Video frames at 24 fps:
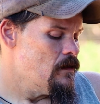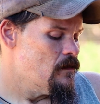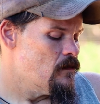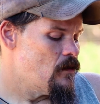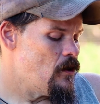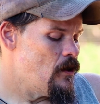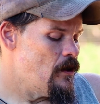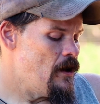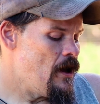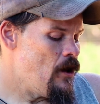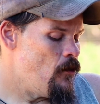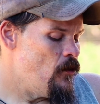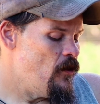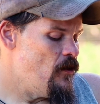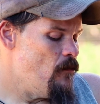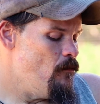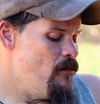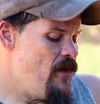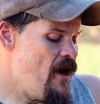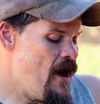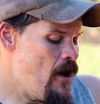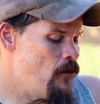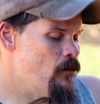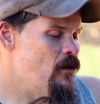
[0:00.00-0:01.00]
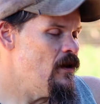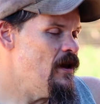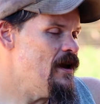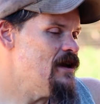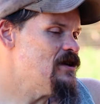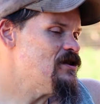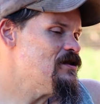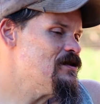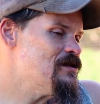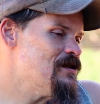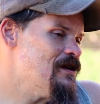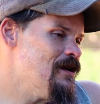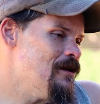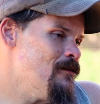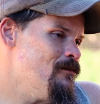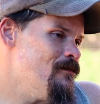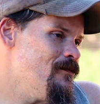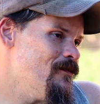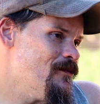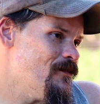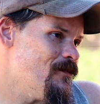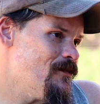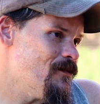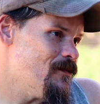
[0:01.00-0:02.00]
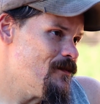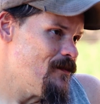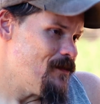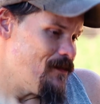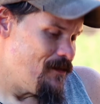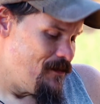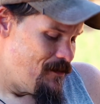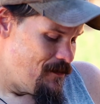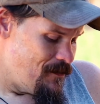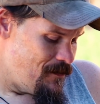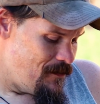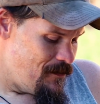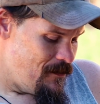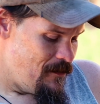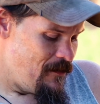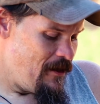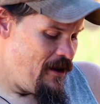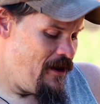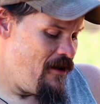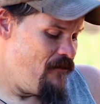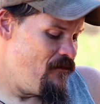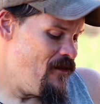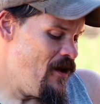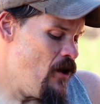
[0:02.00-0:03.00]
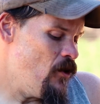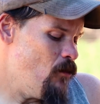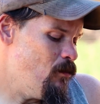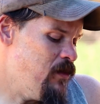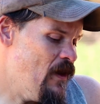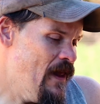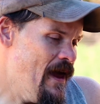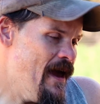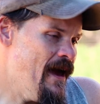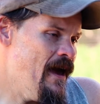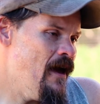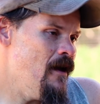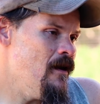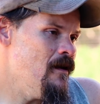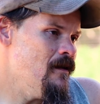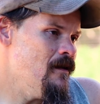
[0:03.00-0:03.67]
Started out with a bad relationship, and I found a plant,